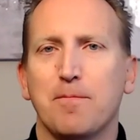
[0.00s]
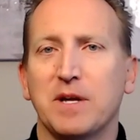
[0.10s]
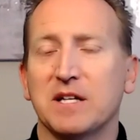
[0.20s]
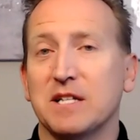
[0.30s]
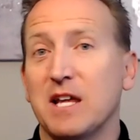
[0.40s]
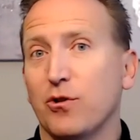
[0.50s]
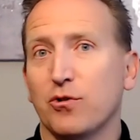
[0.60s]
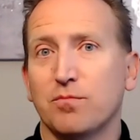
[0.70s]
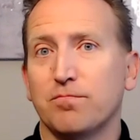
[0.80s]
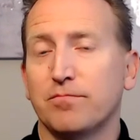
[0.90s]
because
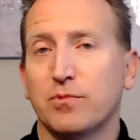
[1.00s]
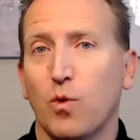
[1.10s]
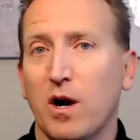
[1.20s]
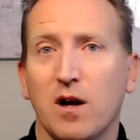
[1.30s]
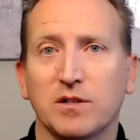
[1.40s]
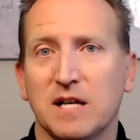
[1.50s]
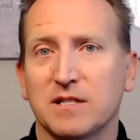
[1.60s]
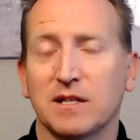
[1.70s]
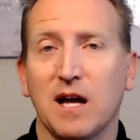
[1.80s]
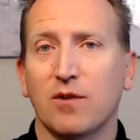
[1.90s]
either the wirehouse
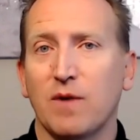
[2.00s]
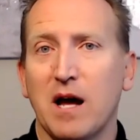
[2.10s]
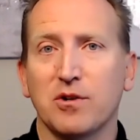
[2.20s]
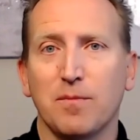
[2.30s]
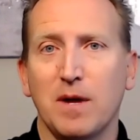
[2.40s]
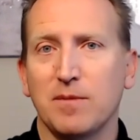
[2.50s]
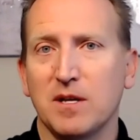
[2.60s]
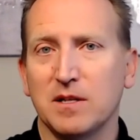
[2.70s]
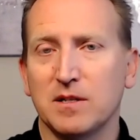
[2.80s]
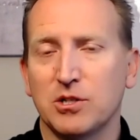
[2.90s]
hasn't got around to
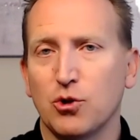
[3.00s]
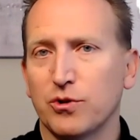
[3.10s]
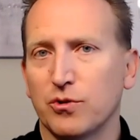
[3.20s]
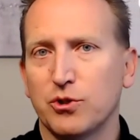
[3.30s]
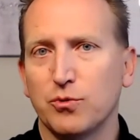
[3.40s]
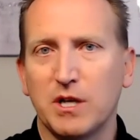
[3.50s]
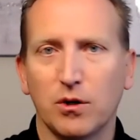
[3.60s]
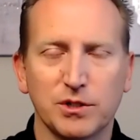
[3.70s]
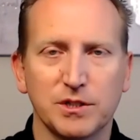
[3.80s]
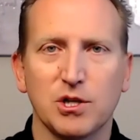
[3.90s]
maybe doing their due
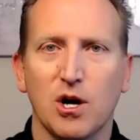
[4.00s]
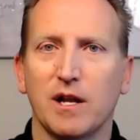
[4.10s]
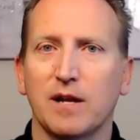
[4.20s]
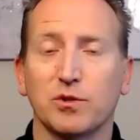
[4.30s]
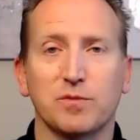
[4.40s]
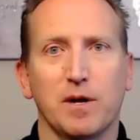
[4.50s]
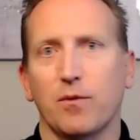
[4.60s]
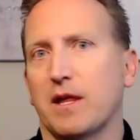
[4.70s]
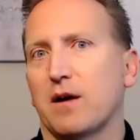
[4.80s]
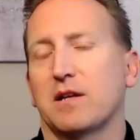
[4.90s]
diligence on it, which, by the
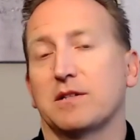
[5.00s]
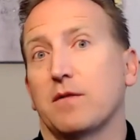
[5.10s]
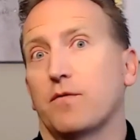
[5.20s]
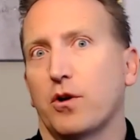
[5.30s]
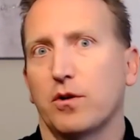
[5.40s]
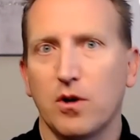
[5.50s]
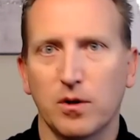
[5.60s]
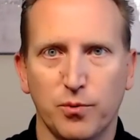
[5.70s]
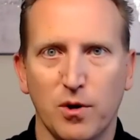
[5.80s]
way, that is a very long